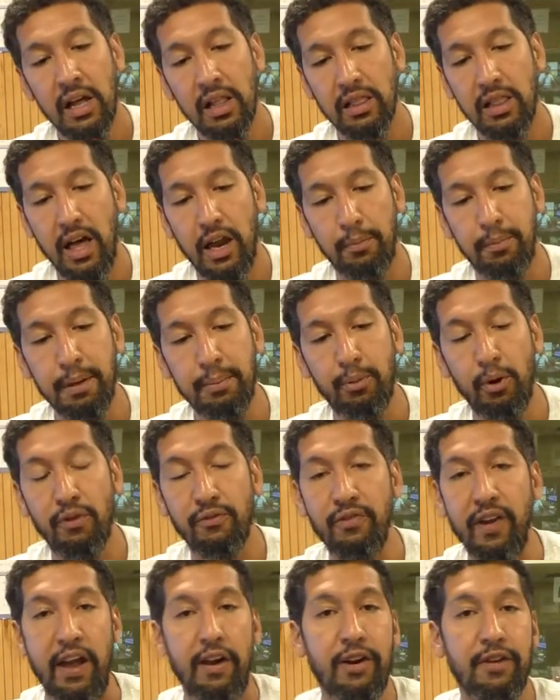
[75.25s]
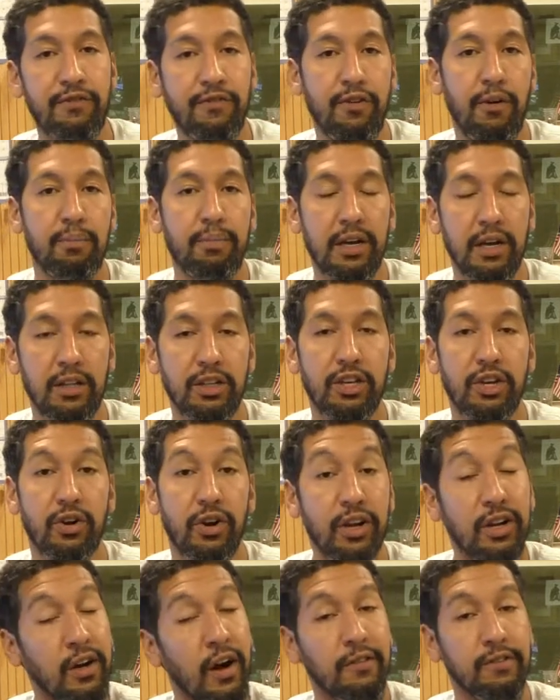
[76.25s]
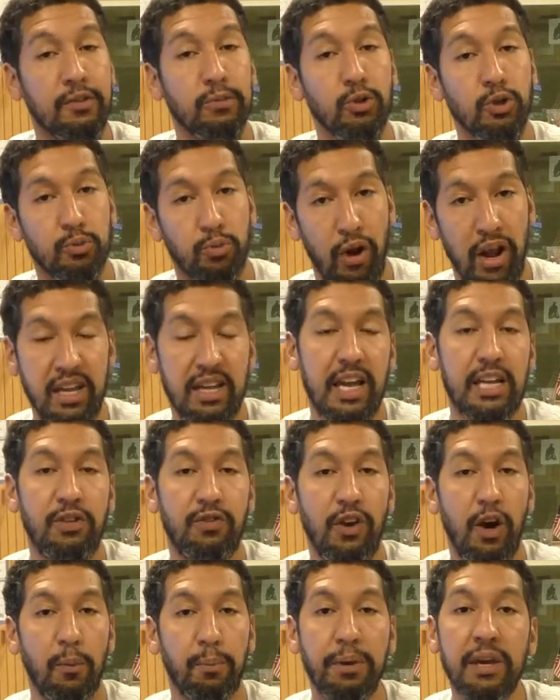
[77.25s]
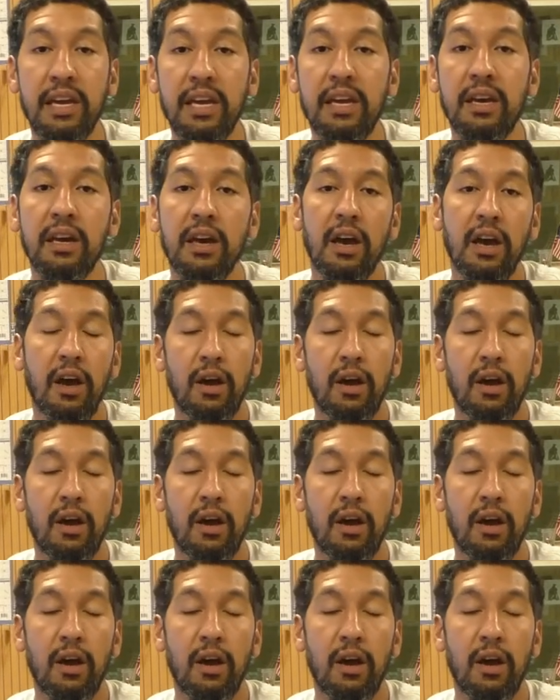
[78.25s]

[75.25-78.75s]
A lot of people are very familiar and comfortable spraying HVLP.